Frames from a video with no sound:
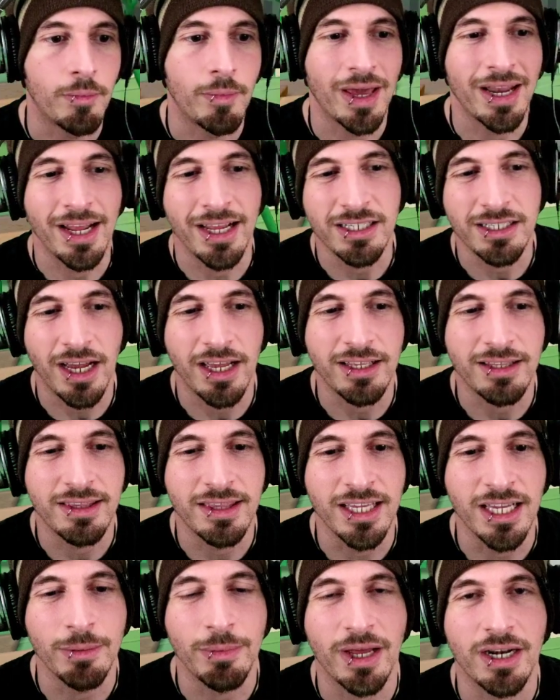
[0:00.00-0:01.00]
And I
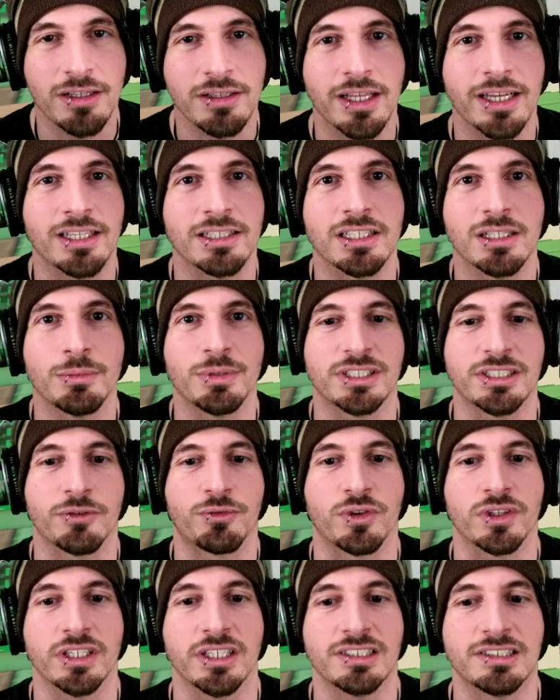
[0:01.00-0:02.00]
think about it like a little bit
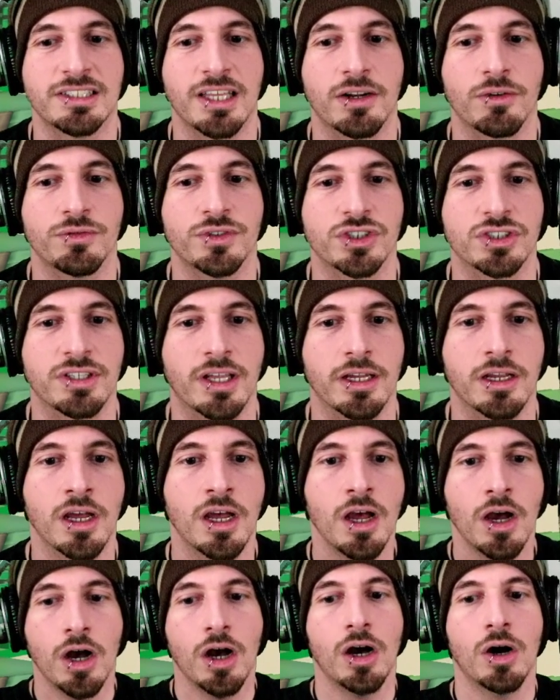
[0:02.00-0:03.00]
differently instead of just like,
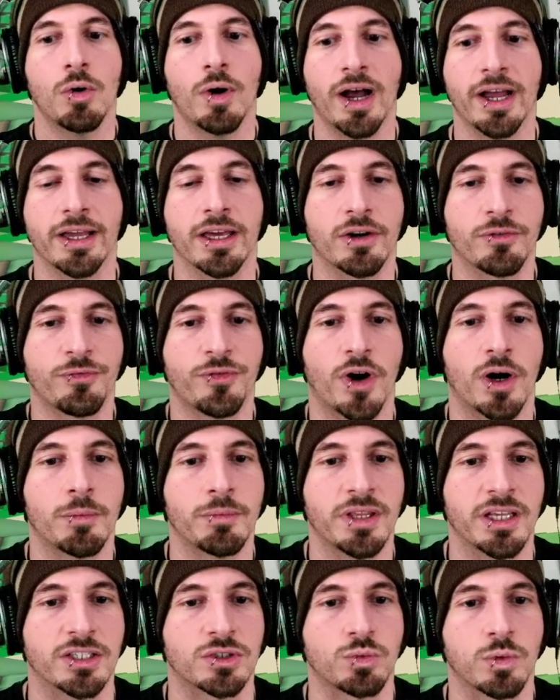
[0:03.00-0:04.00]
oh, I got to
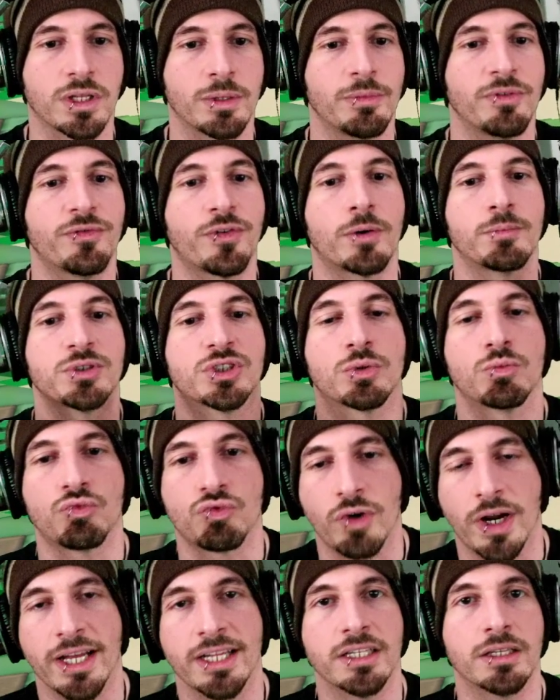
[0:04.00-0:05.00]
farm this. Well, let me farm
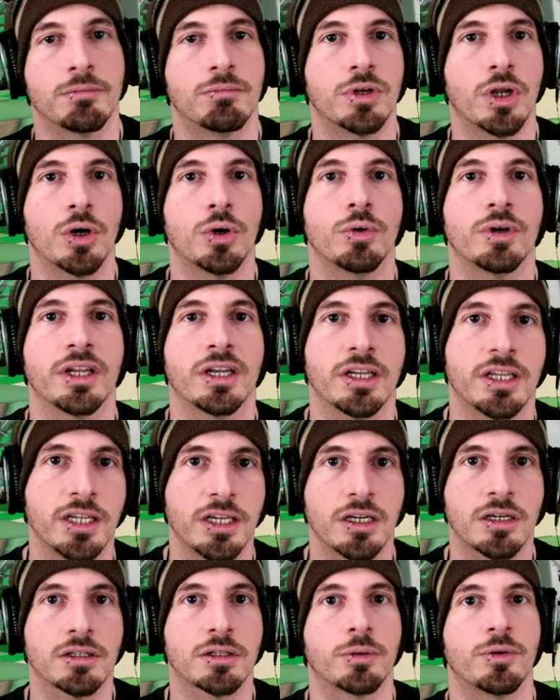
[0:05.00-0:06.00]
some random node in
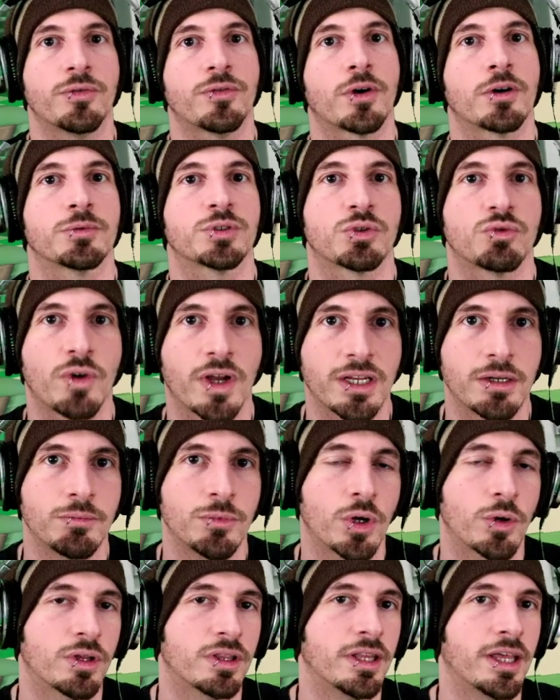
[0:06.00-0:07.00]
here. Let me farm some random
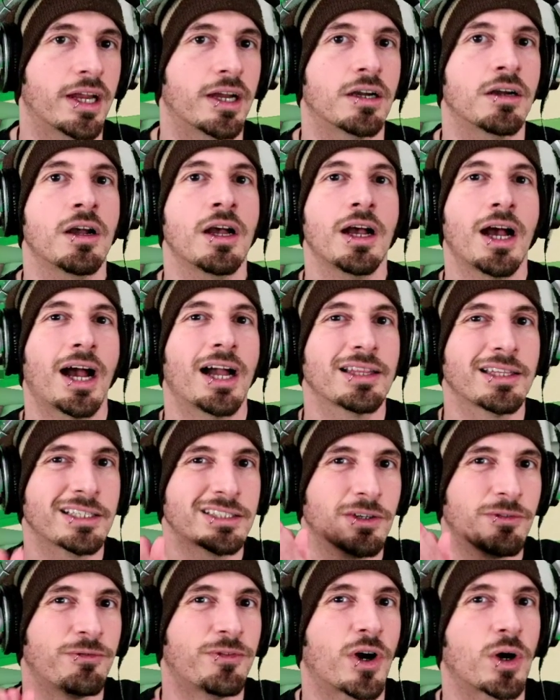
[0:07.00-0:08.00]
node in there. I
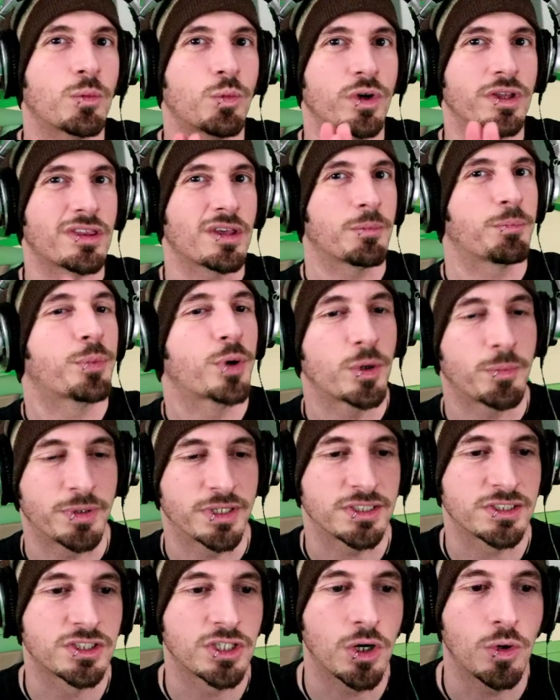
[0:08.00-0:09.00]
like to farm with
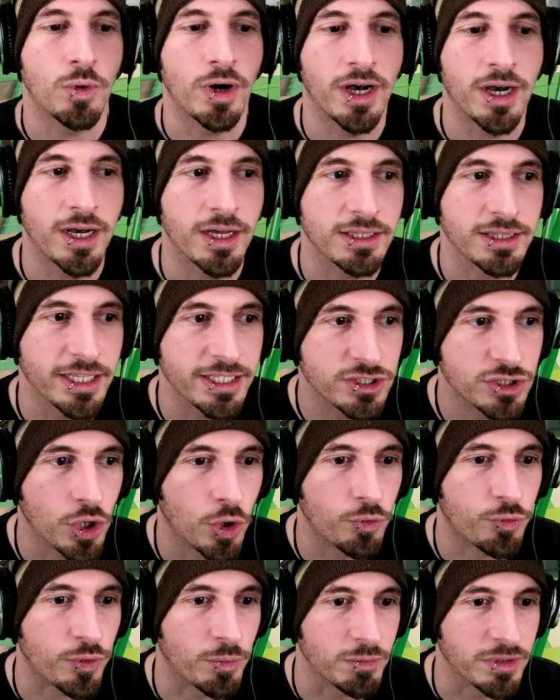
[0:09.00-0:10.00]
purpose. So let's
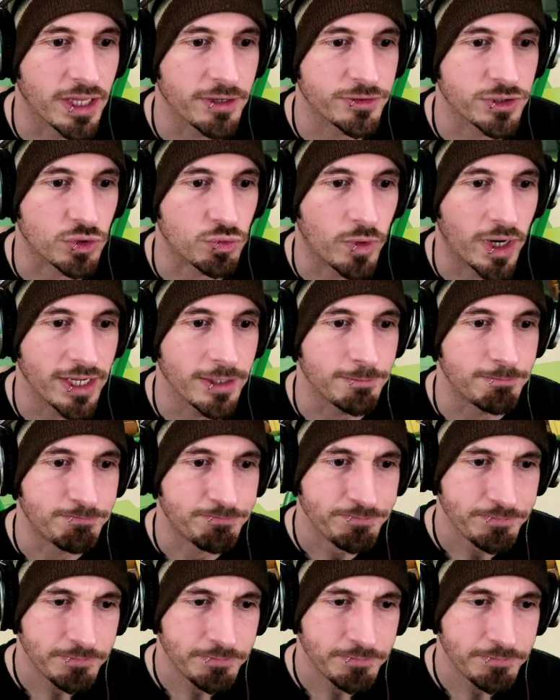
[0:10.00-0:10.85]
go from left to right.